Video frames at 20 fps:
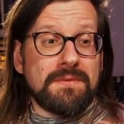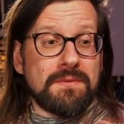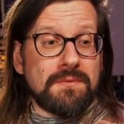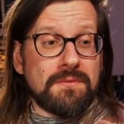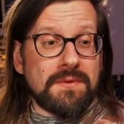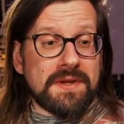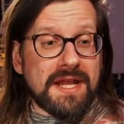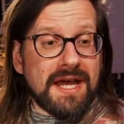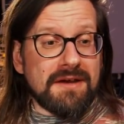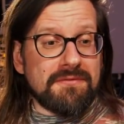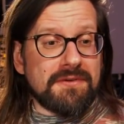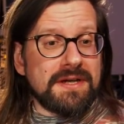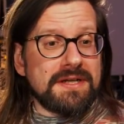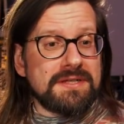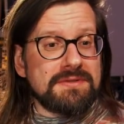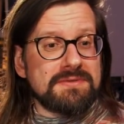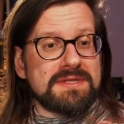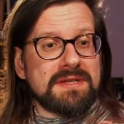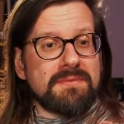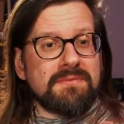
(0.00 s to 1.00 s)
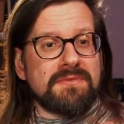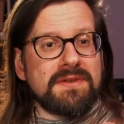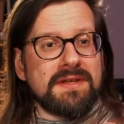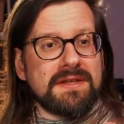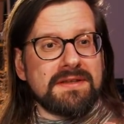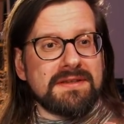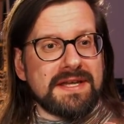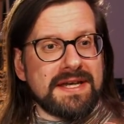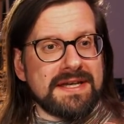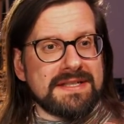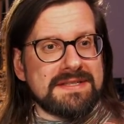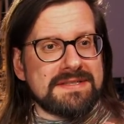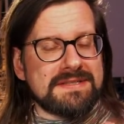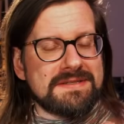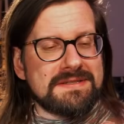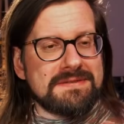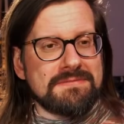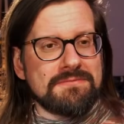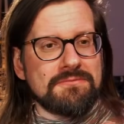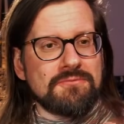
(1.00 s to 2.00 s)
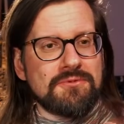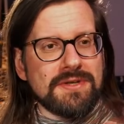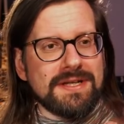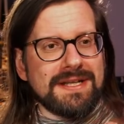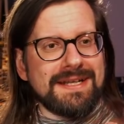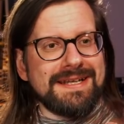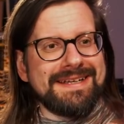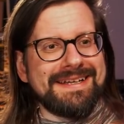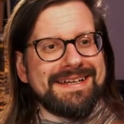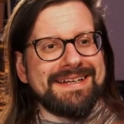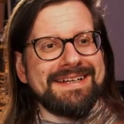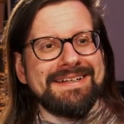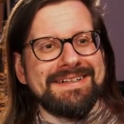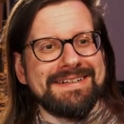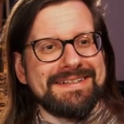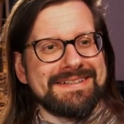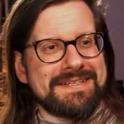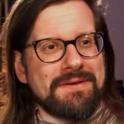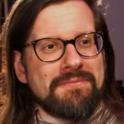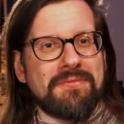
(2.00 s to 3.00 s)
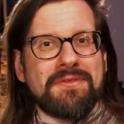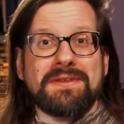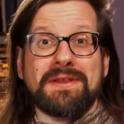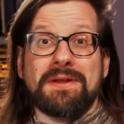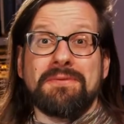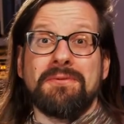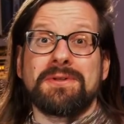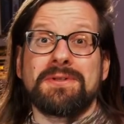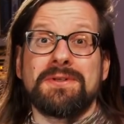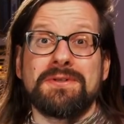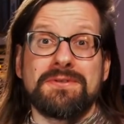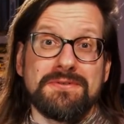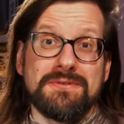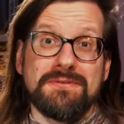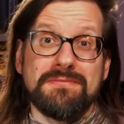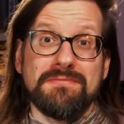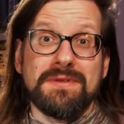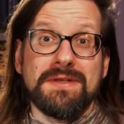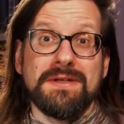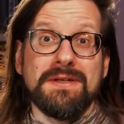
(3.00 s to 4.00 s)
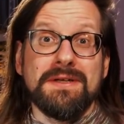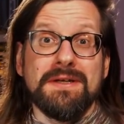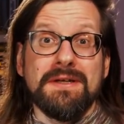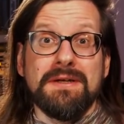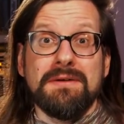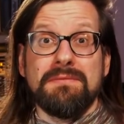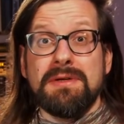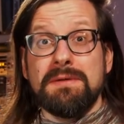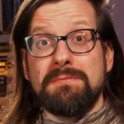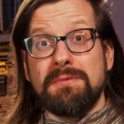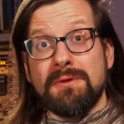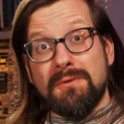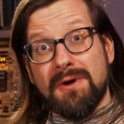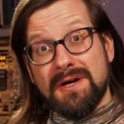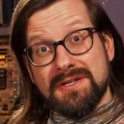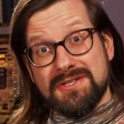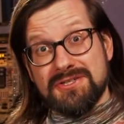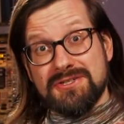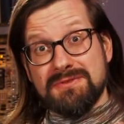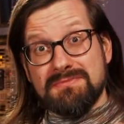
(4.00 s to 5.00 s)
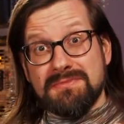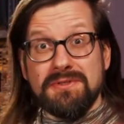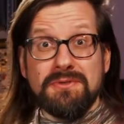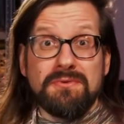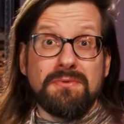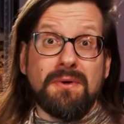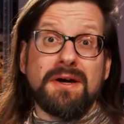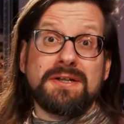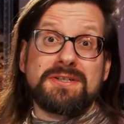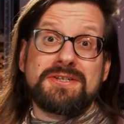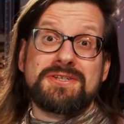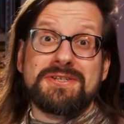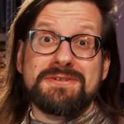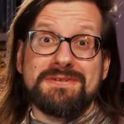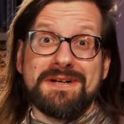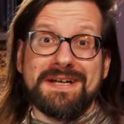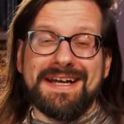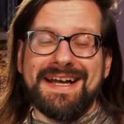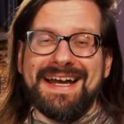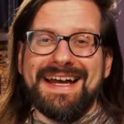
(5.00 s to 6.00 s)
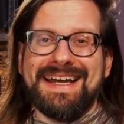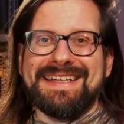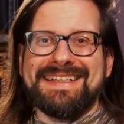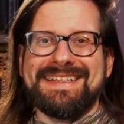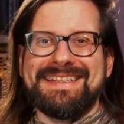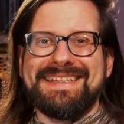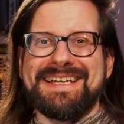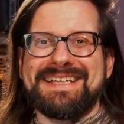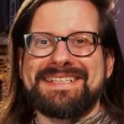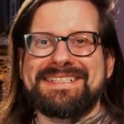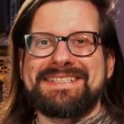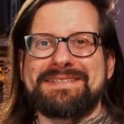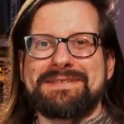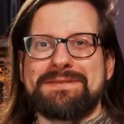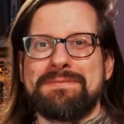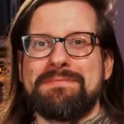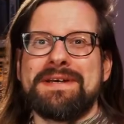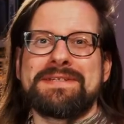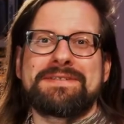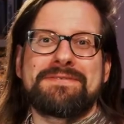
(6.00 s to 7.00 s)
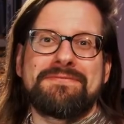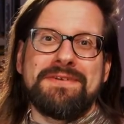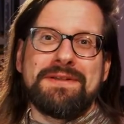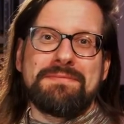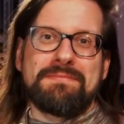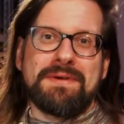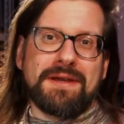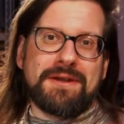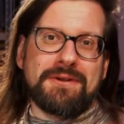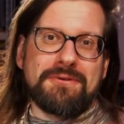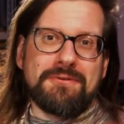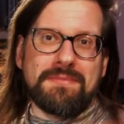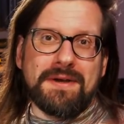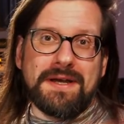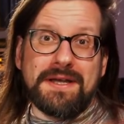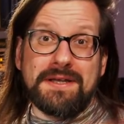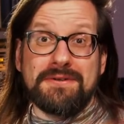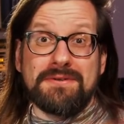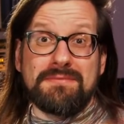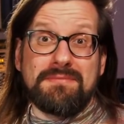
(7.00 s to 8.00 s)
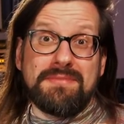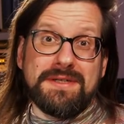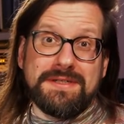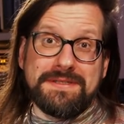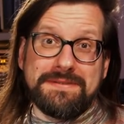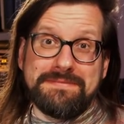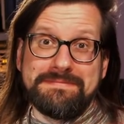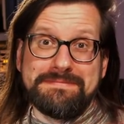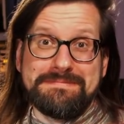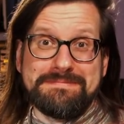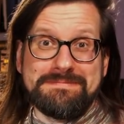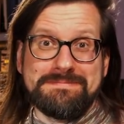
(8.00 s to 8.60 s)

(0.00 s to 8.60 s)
whenever I do something that's really something that I want to do, people watch, you watch. And that's the best feedback loop I could be in.